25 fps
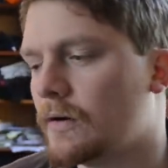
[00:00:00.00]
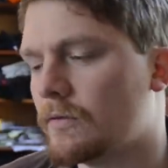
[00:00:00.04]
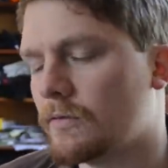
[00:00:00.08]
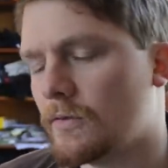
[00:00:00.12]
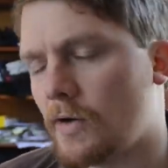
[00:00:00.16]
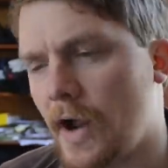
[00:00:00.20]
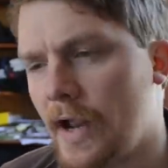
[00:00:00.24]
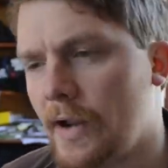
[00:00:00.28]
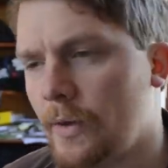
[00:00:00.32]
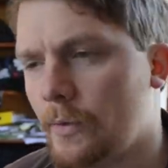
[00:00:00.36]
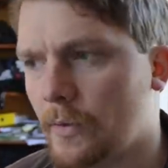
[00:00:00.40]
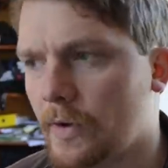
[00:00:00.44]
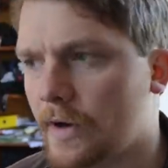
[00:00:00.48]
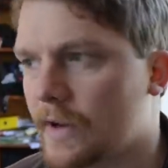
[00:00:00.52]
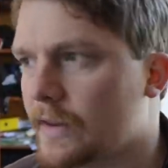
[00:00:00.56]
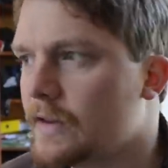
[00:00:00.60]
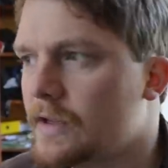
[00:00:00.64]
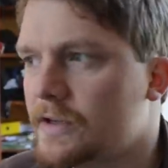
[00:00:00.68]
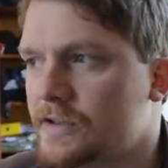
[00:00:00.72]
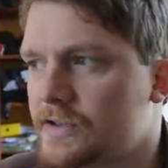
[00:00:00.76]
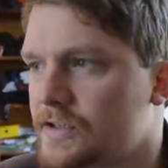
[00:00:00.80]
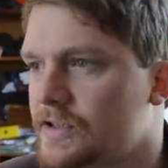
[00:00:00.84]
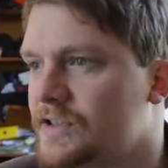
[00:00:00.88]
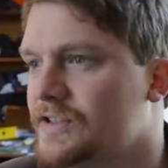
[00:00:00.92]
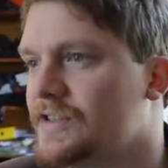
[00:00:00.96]
or right wing
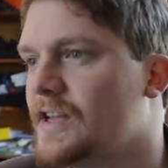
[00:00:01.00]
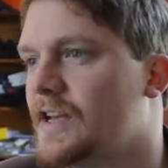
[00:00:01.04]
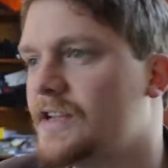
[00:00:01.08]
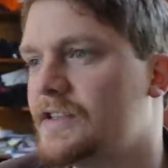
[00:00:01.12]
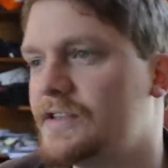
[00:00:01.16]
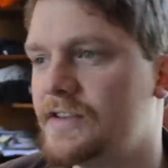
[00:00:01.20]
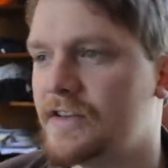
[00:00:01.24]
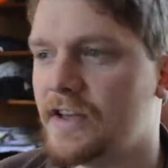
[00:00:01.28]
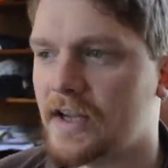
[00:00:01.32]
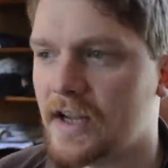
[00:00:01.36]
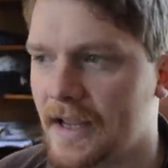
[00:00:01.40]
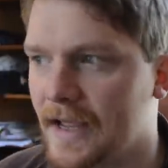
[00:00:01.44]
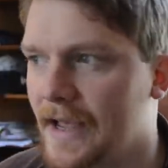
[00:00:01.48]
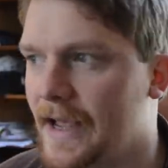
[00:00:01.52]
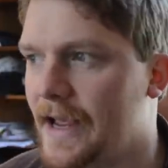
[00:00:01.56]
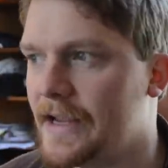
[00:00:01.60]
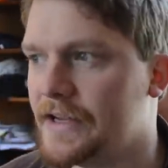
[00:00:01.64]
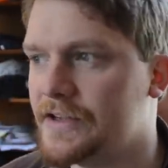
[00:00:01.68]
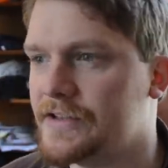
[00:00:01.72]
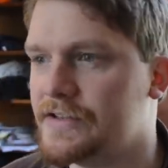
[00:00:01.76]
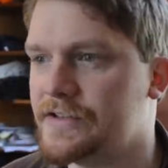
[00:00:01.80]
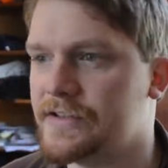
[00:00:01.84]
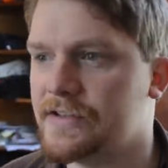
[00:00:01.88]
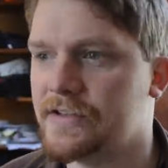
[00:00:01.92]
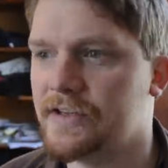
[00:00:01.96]
that's just that's the
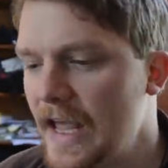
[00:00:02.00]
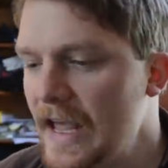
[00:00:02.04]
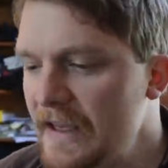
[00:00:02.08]
case